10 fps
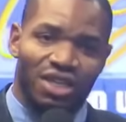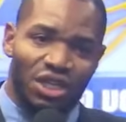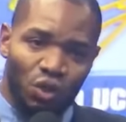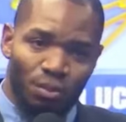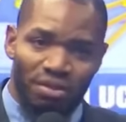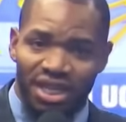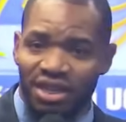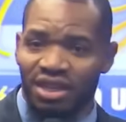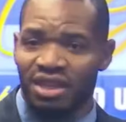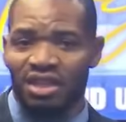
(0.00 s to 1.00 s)
in another
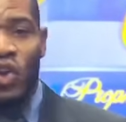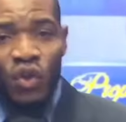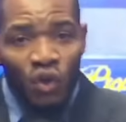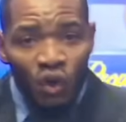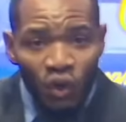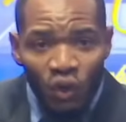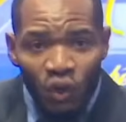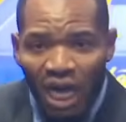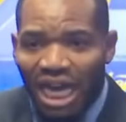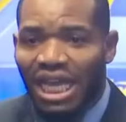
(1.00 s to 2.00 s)
domain.
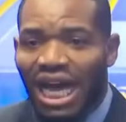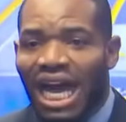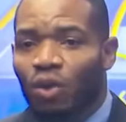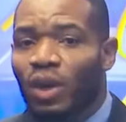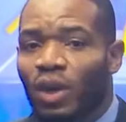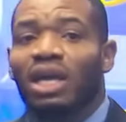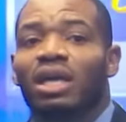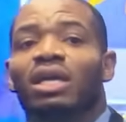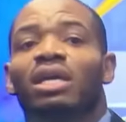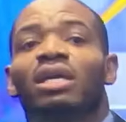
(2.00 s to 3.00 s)
You and I
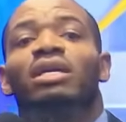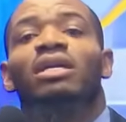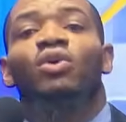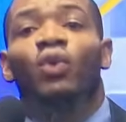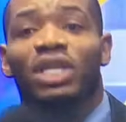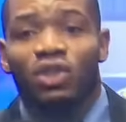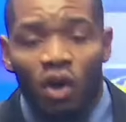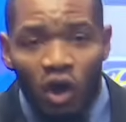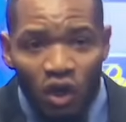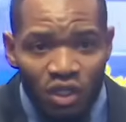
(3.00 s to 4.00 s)
were
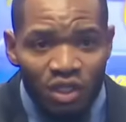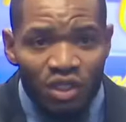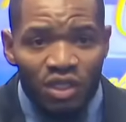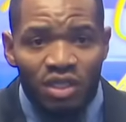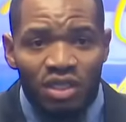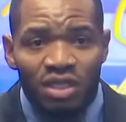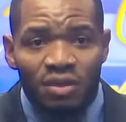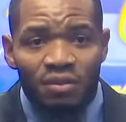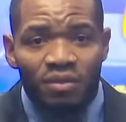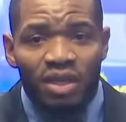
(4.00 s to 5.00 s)
with God.
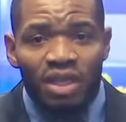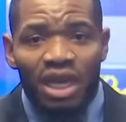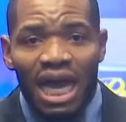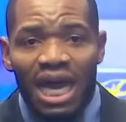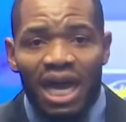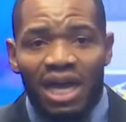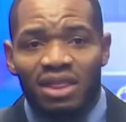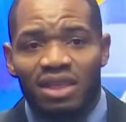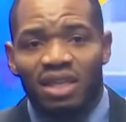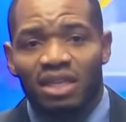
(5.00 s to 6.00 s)

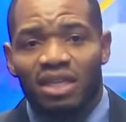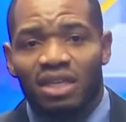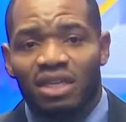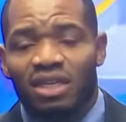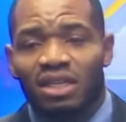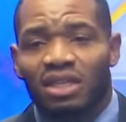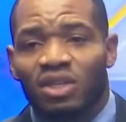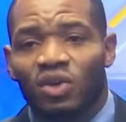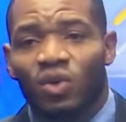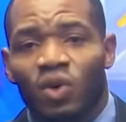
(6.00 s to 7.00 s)
And
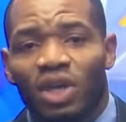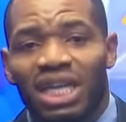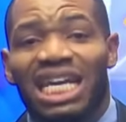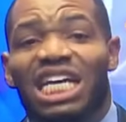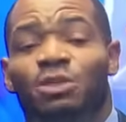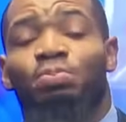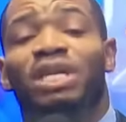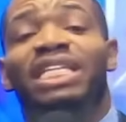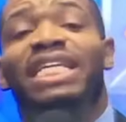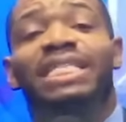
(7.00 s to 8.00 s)
he has
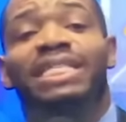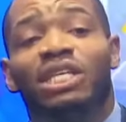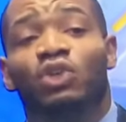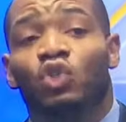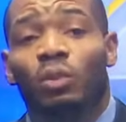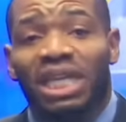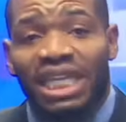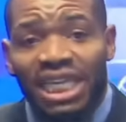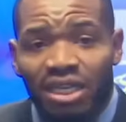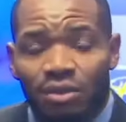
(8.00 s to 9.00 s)
predestined you to
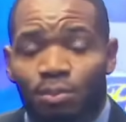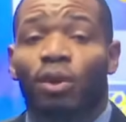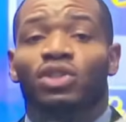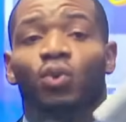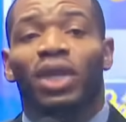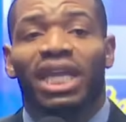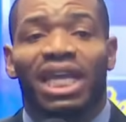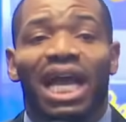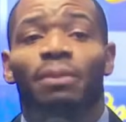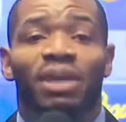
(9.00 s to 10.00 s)
be king, but
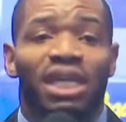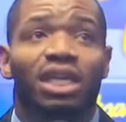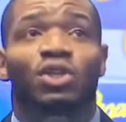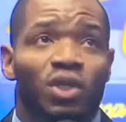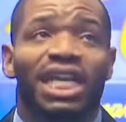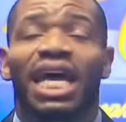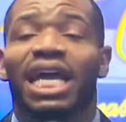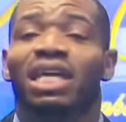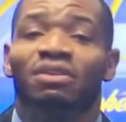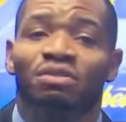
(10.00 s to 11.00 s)
we can't be king
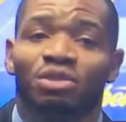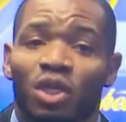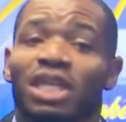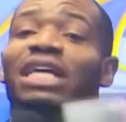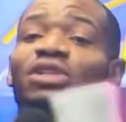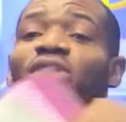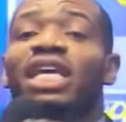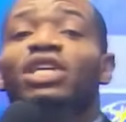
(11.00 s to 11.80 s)
together in heaven. So he has